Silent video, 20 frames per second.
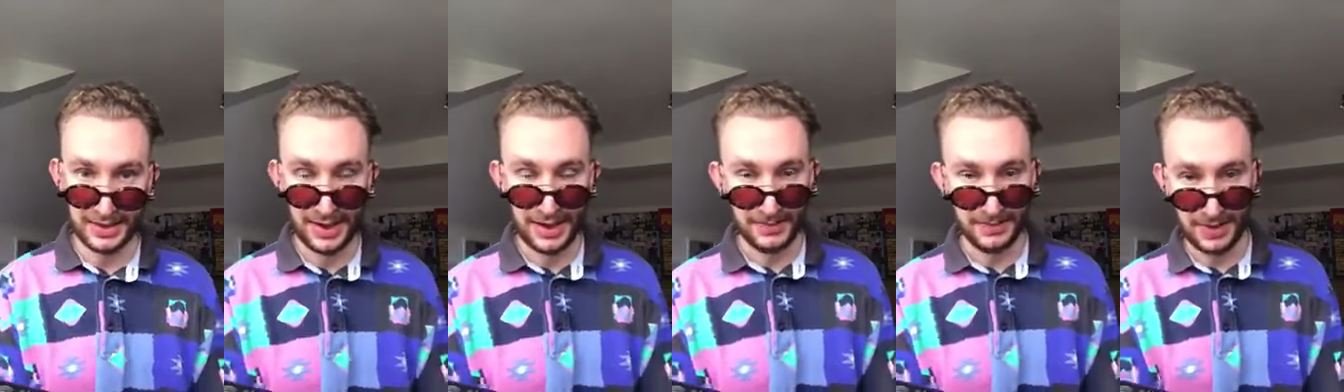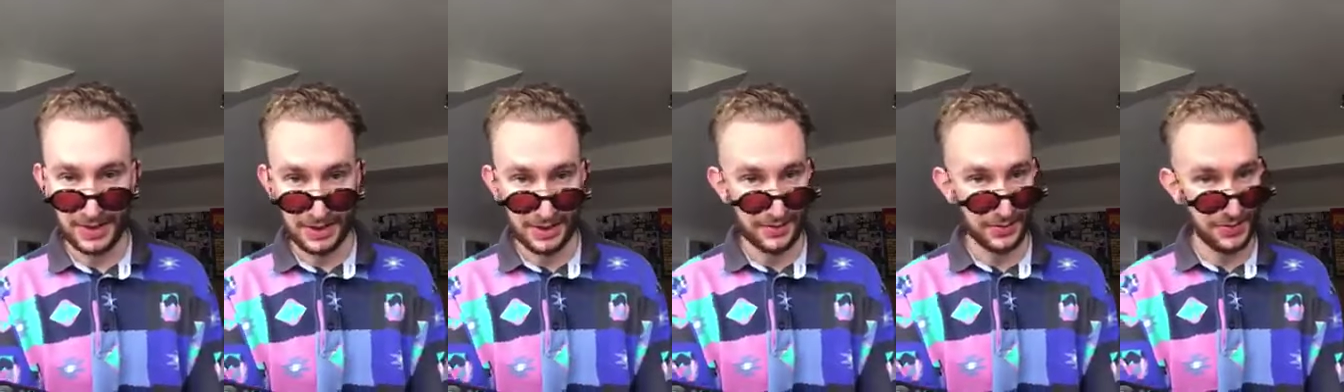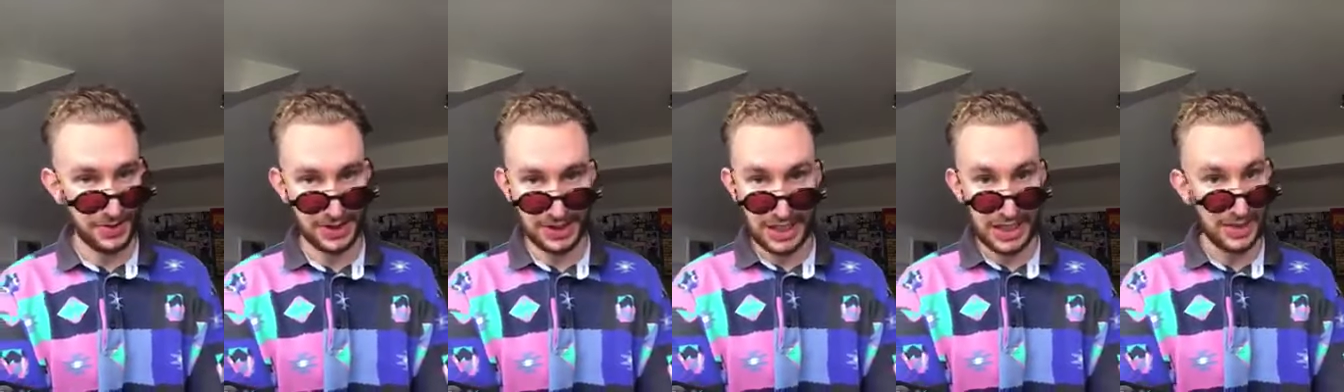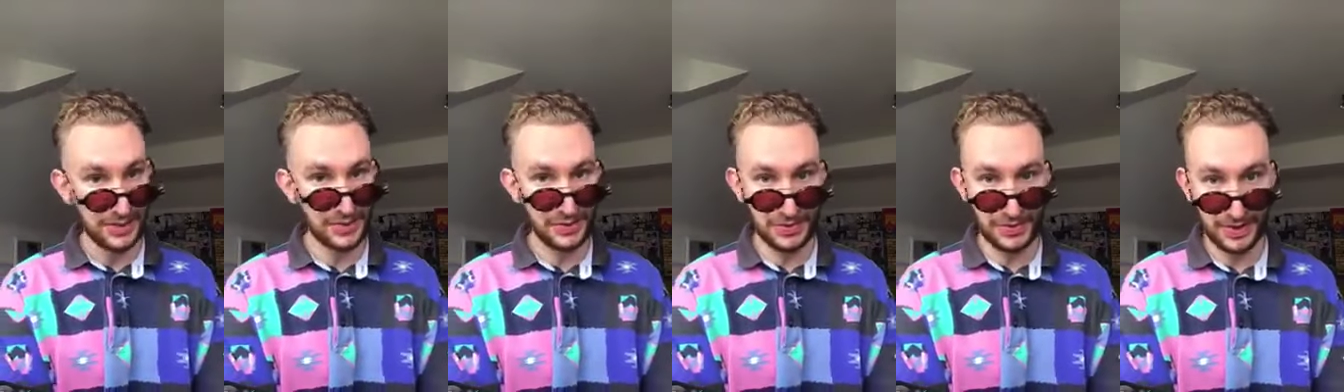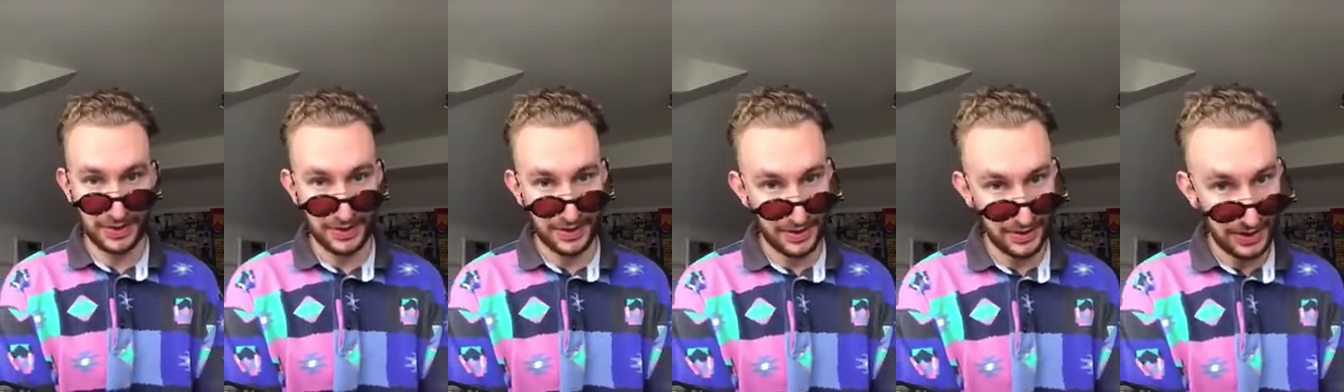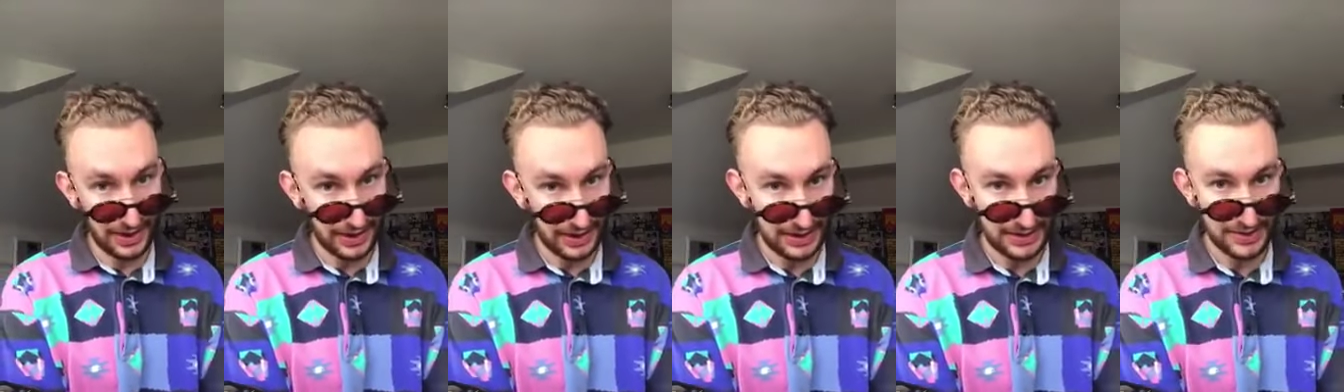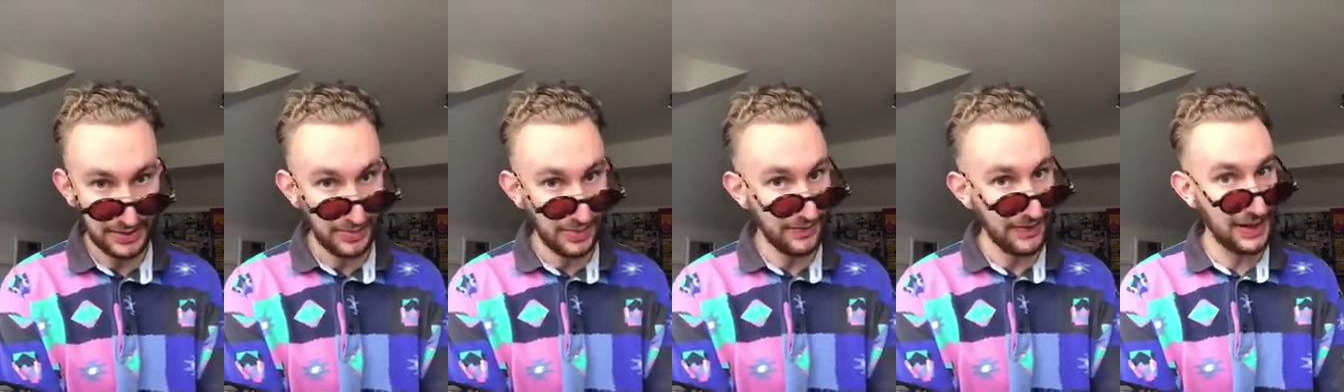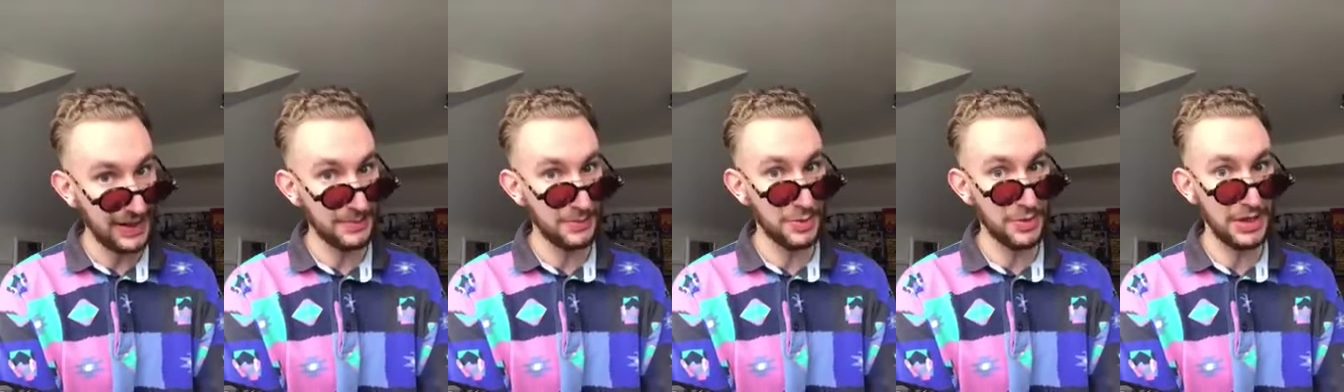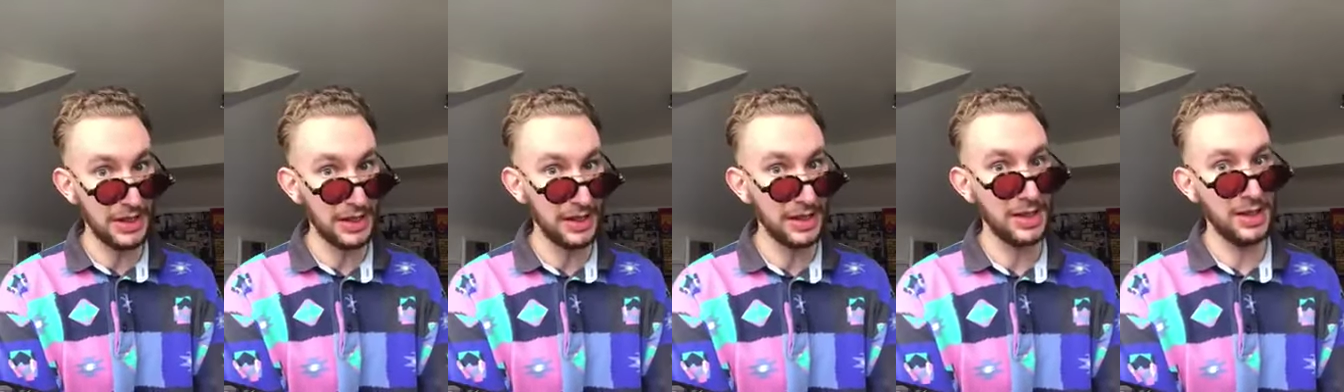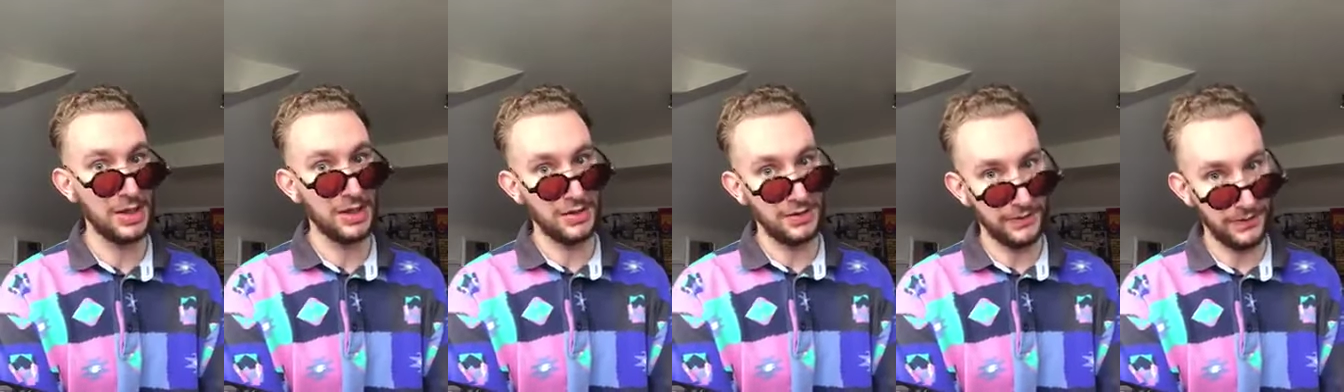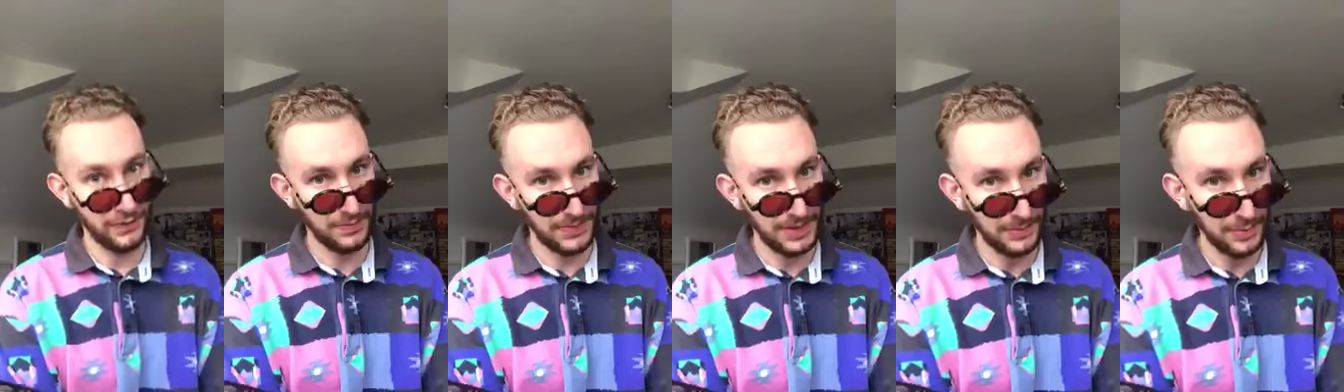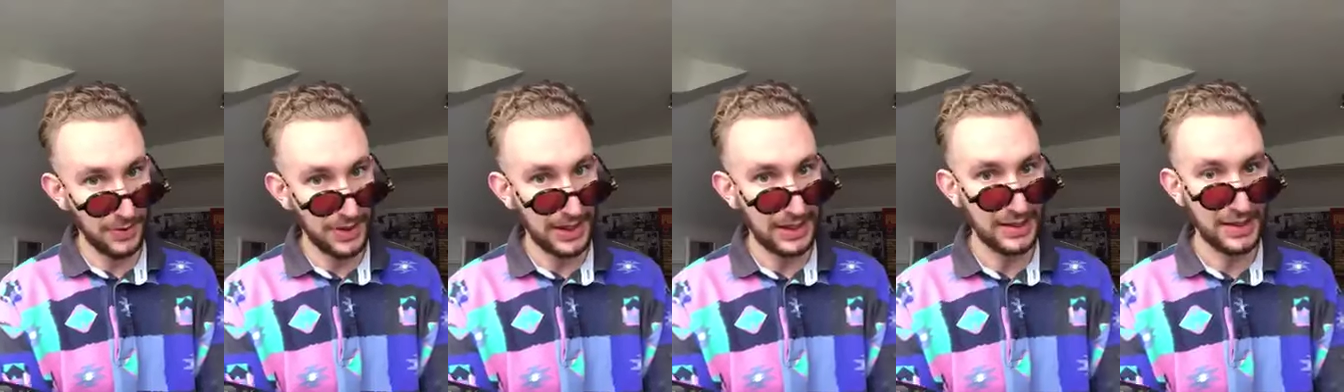because only Jah knows that I got to provide money for my mother.